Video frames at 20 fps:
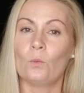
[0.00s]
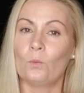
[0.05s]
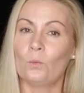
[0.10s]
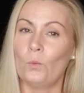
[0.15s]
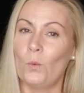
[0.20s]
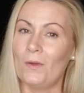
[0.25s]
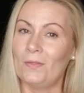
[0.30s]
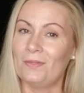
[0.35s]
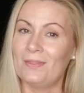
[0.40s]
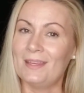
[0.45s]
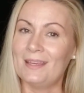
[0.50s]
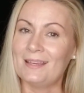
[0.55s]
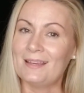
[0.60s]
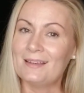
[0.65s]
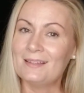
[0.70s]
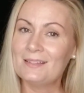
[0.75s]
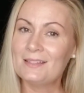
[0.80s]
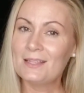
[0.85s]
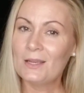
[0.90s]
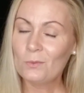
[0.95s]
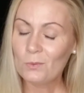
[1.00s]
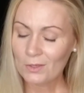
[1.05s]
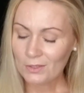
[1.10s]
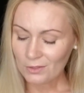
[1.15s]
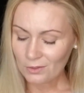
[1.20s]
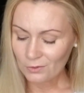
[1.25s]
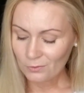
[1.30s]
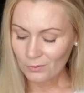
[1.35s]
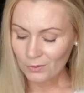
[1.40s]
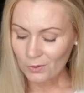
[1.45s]
One thing else I want
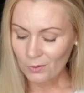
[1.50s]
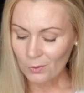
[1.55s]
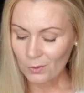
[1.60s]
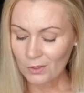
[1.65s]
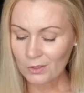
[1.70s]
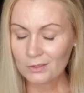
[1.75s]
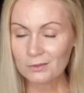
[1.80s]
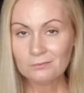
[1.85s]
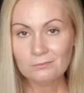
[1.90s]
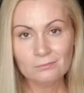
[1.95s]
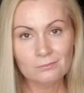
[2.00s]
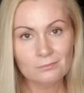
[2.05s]
you to record,